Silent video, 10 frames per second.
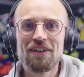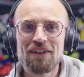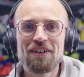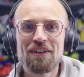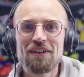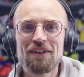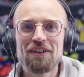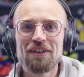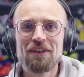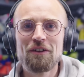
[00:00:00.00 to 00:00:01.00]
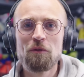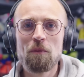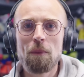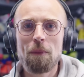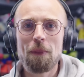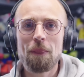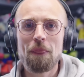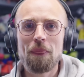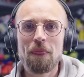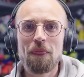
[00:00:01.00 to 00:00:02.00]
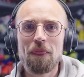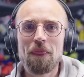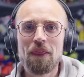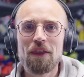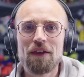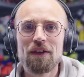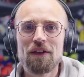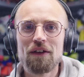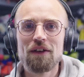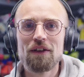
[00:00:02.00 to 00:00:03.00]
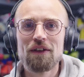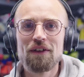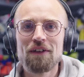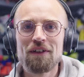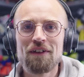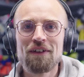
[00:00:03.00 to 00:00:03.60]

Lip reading: This person isn't speaking.